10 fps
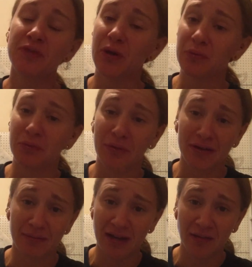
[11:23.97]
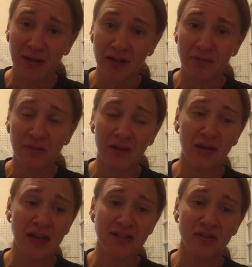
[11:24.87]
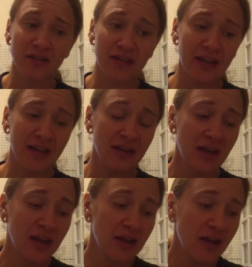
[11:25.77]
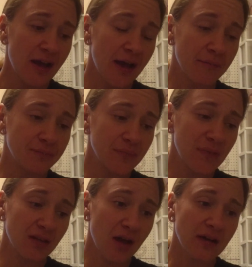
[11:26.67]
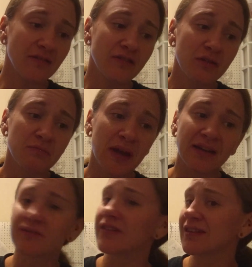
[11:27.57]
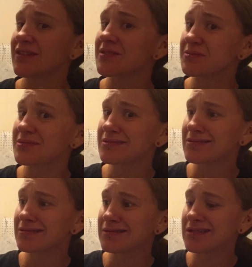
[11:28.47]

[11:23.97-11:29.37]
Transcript: feel really bad about it, but I started to get um, a lot of bad feelings towards it.